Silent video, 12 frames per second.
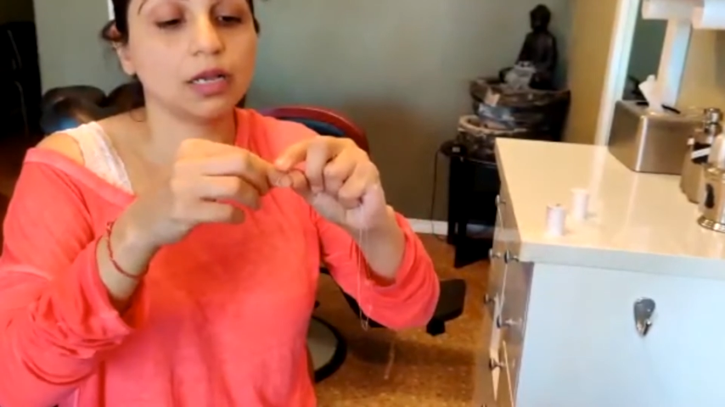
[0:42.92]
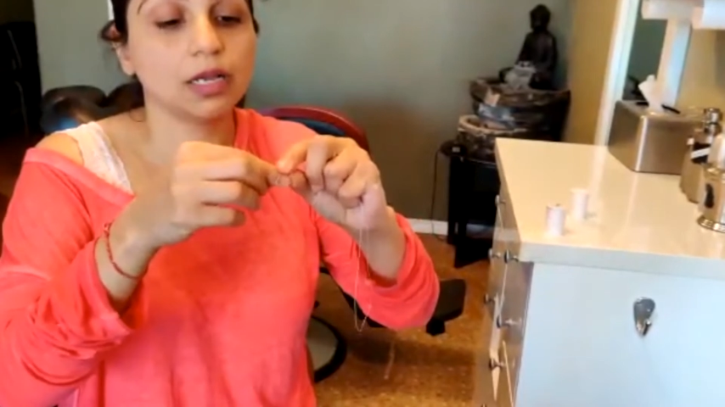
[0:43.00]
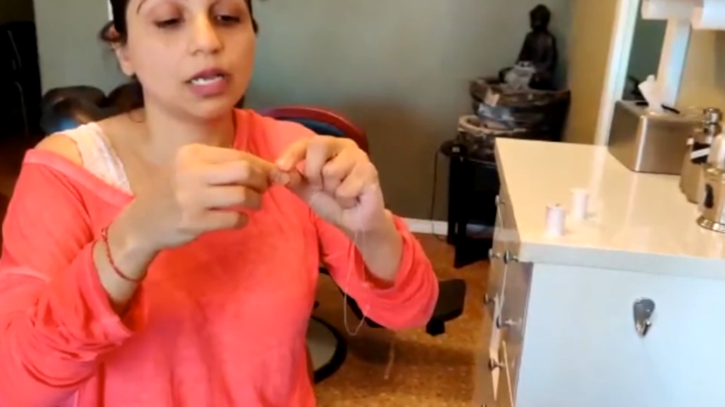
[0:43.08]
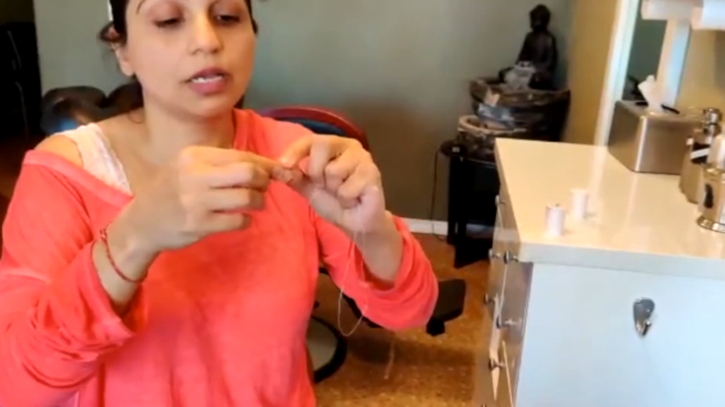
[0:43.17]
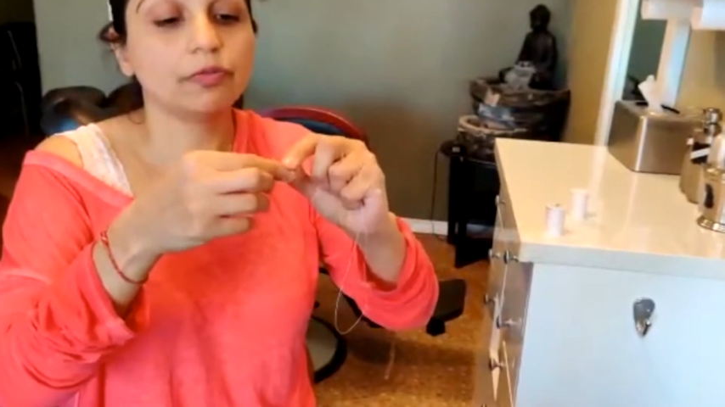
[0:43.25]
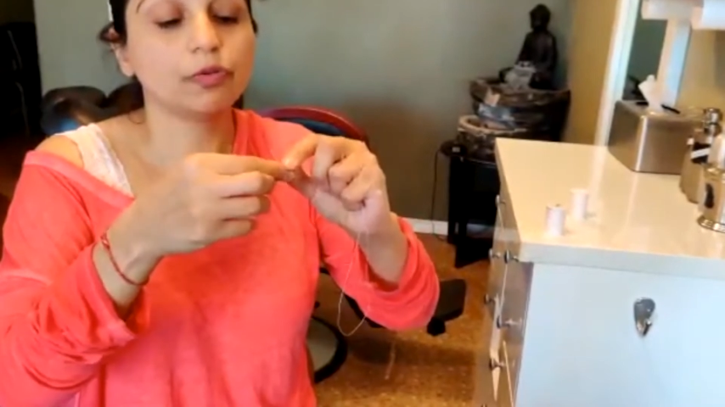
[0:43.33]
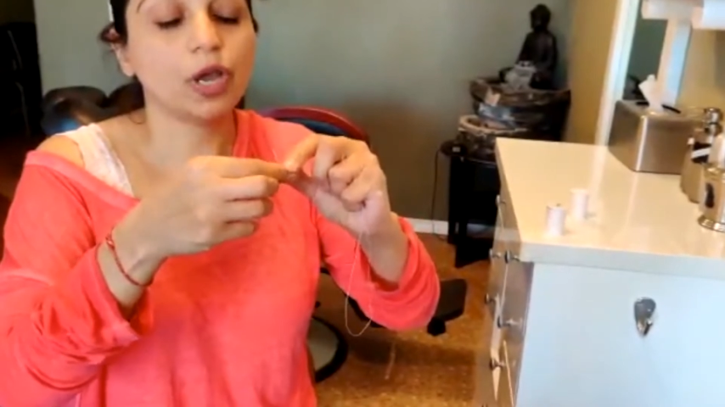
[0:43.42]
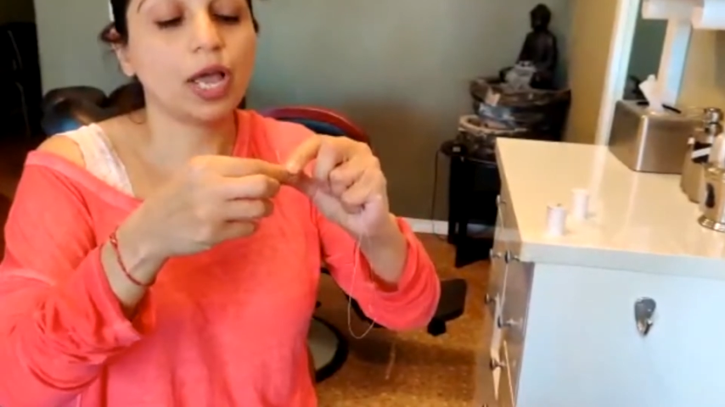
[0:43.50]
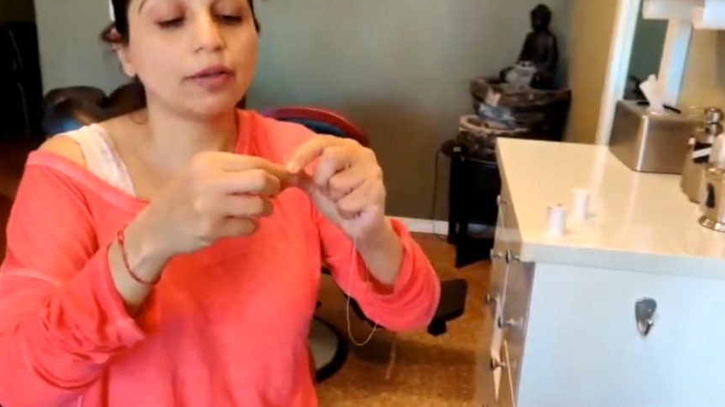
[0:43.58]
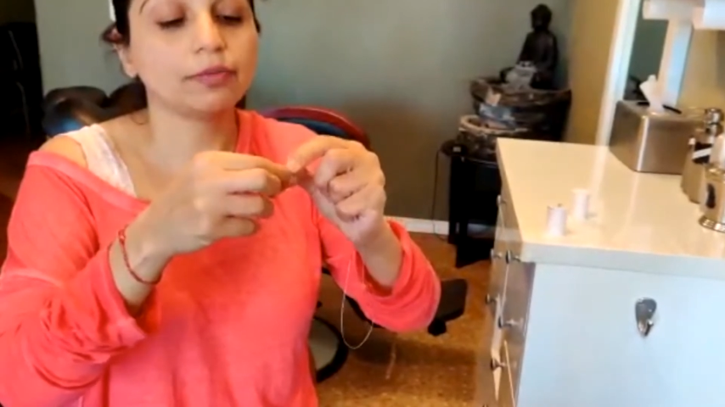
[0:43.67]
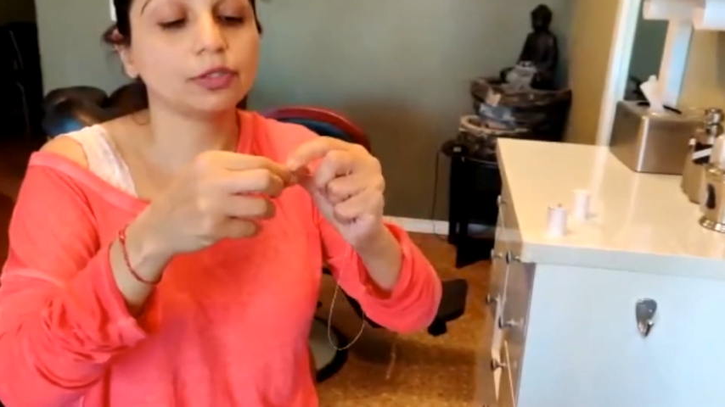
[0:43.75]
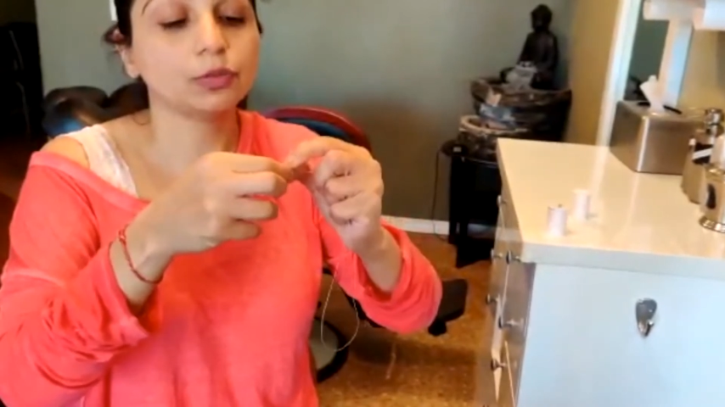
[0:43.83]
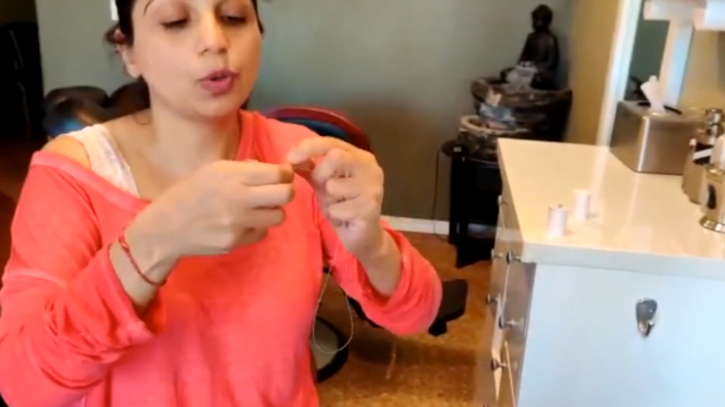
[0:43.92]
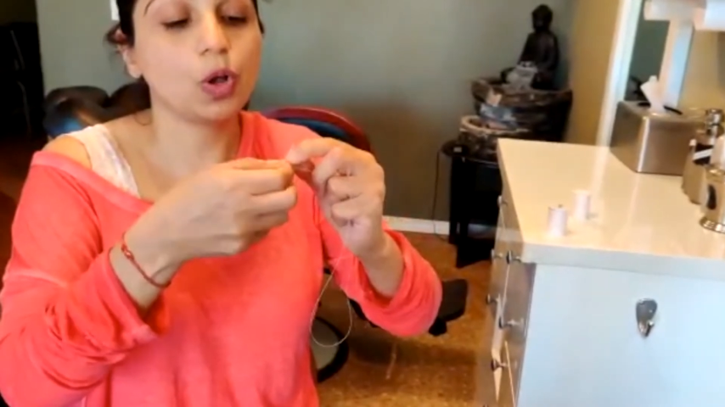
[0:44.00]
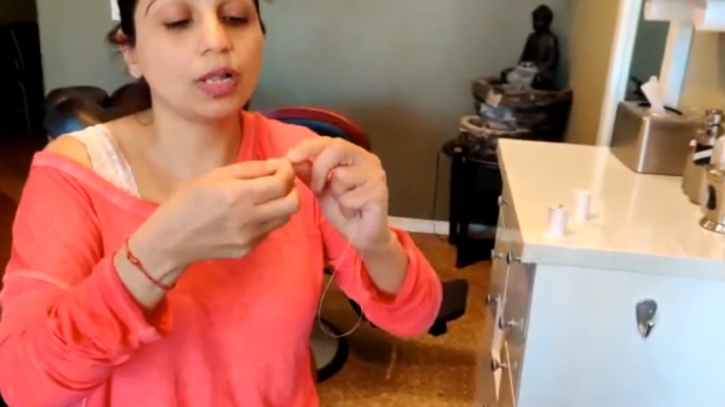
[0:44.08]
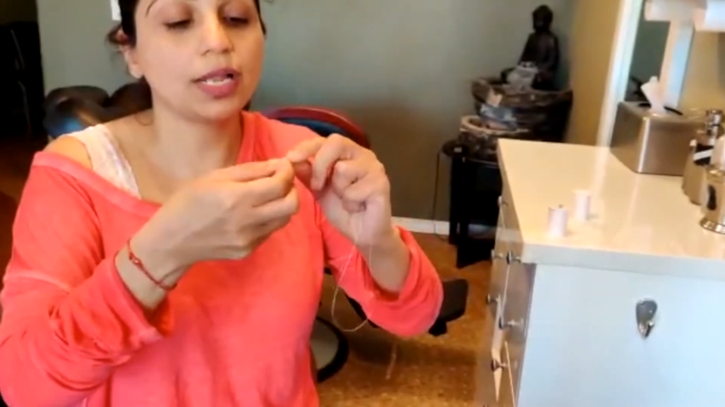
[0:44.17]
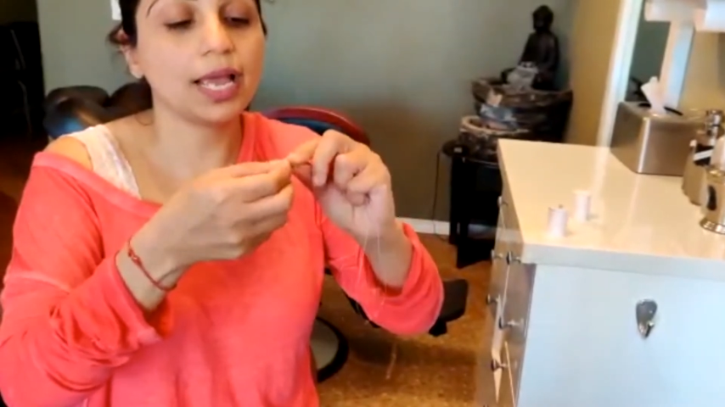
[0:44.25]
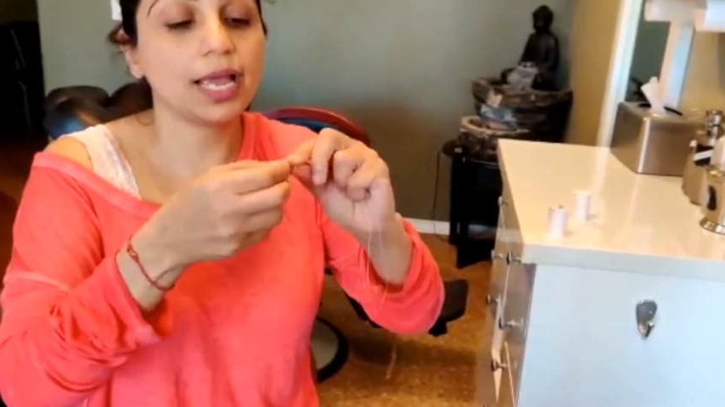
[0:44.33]
If you have
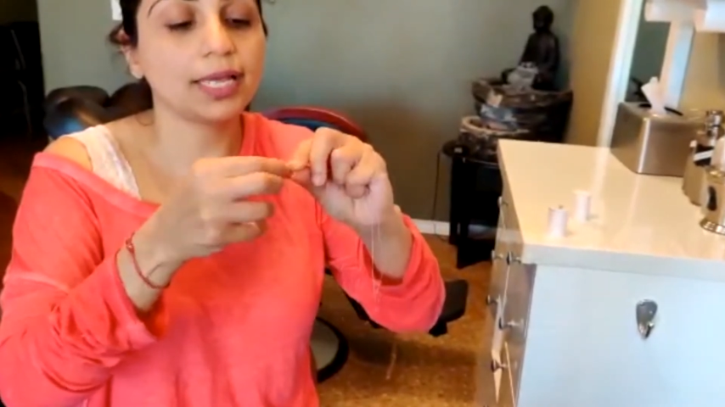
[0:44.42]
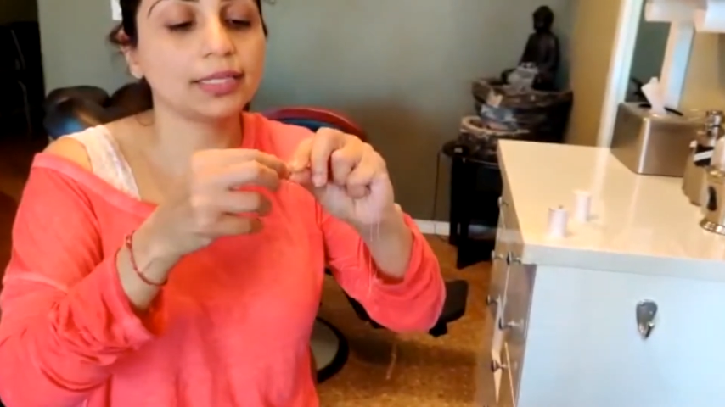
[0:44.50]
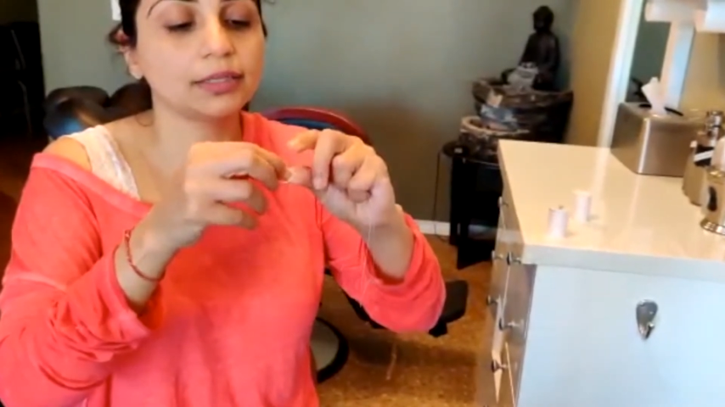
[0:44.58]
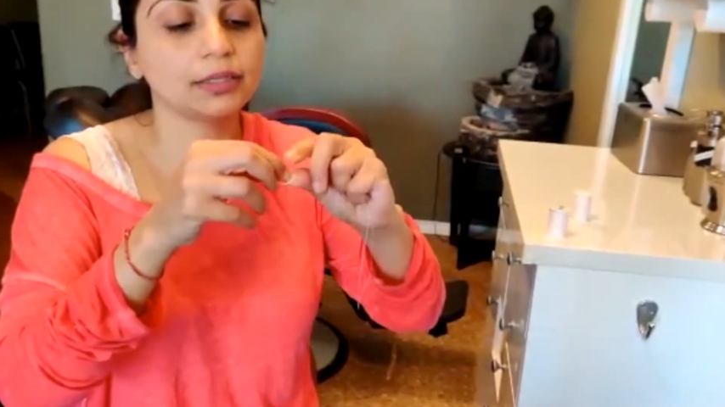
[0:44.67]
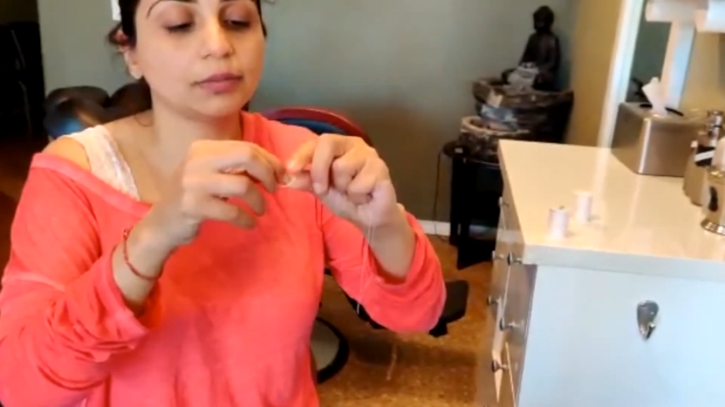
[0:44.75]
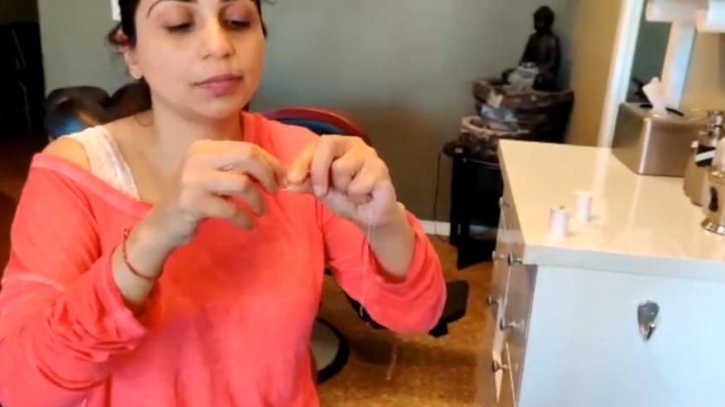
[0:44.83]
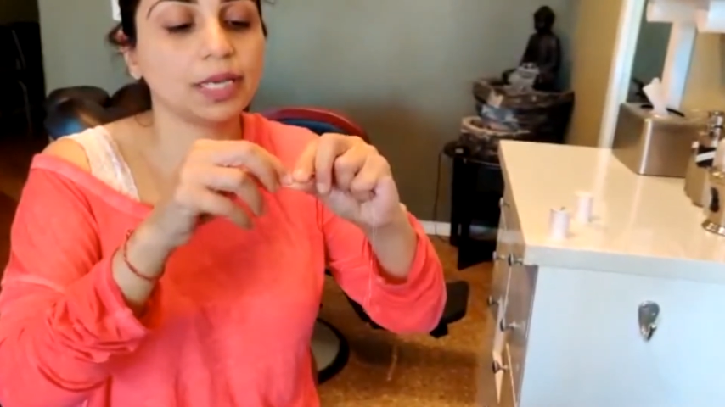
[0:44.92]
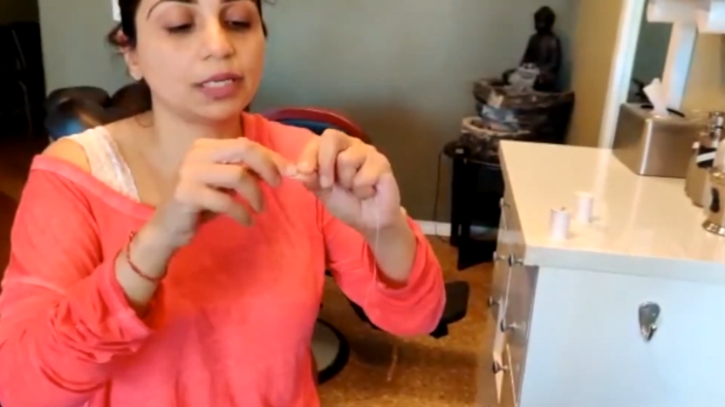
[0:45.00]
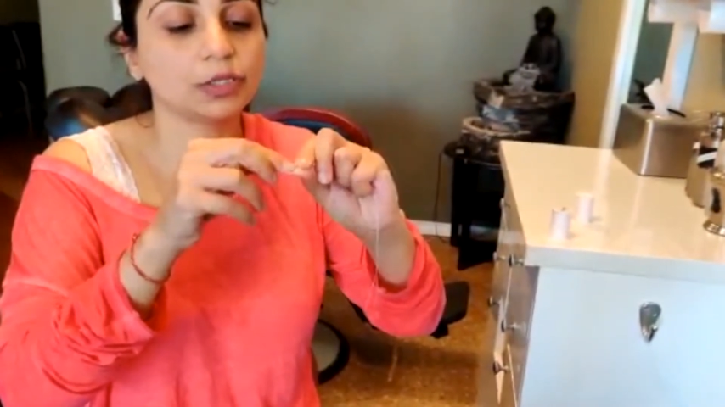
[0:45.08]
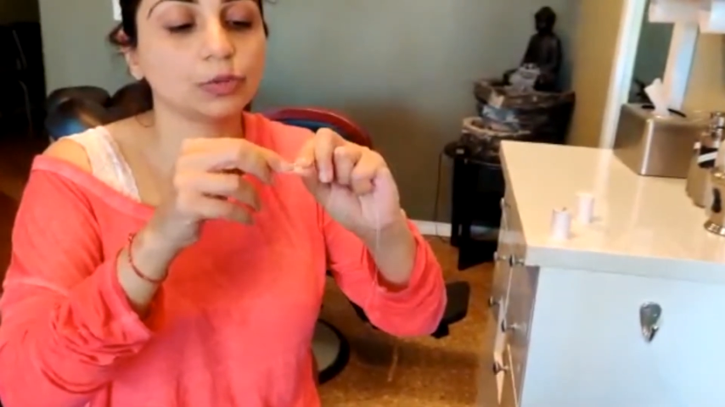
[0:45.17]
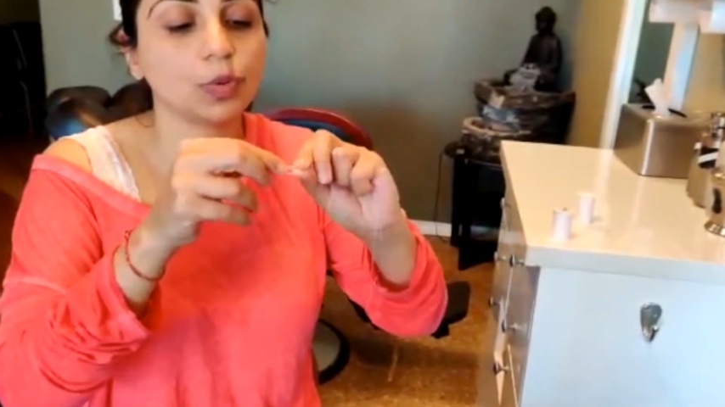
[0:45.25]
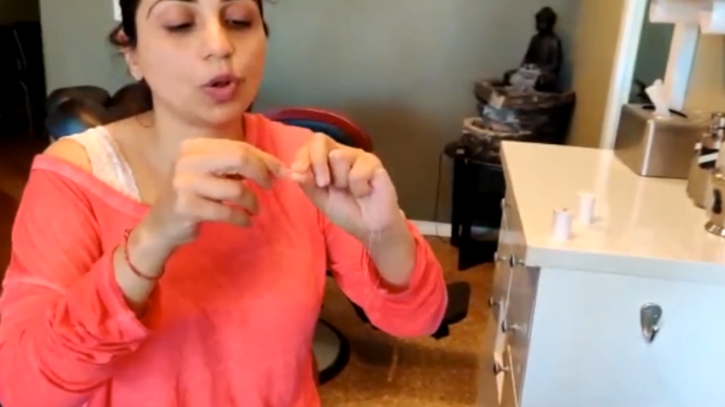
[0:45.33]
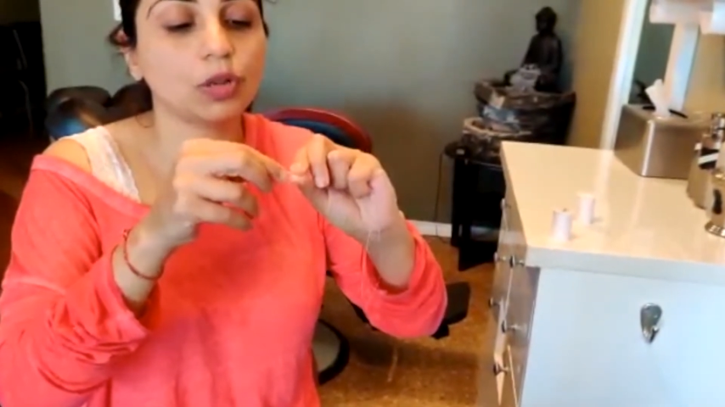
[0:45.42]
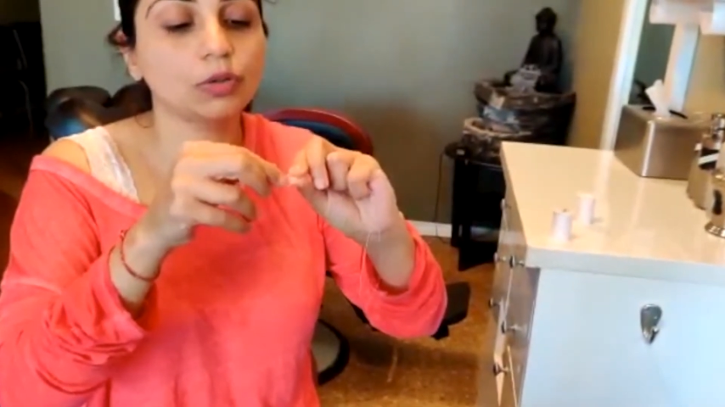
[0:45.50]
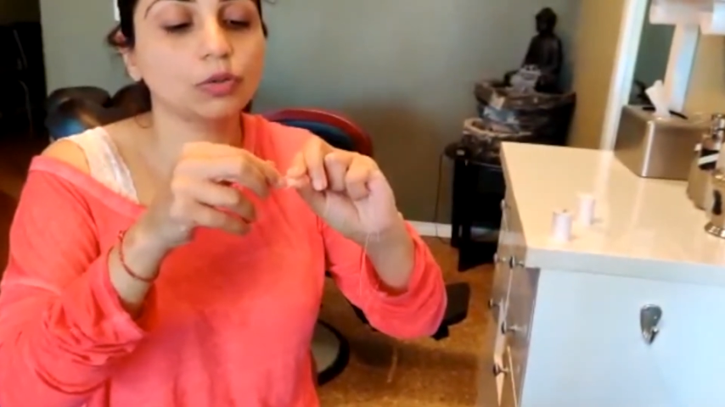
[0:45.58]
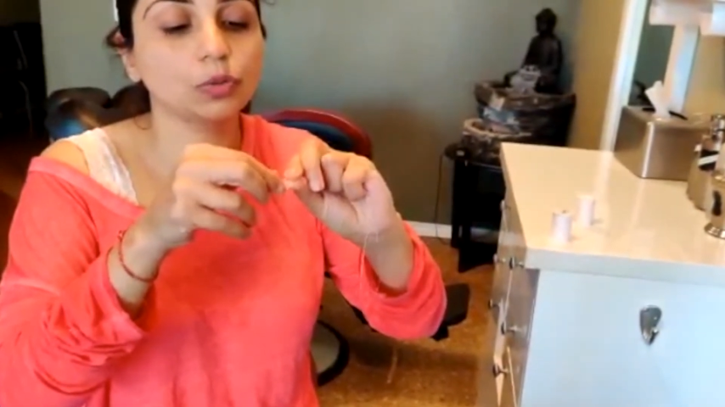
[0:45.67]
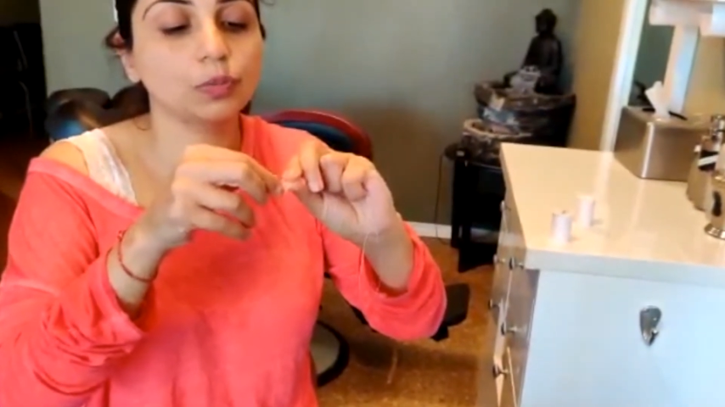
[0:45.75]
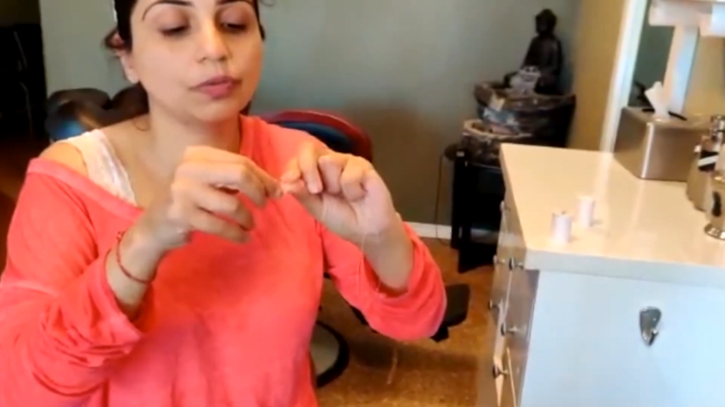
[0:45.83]
small hands, make small loop.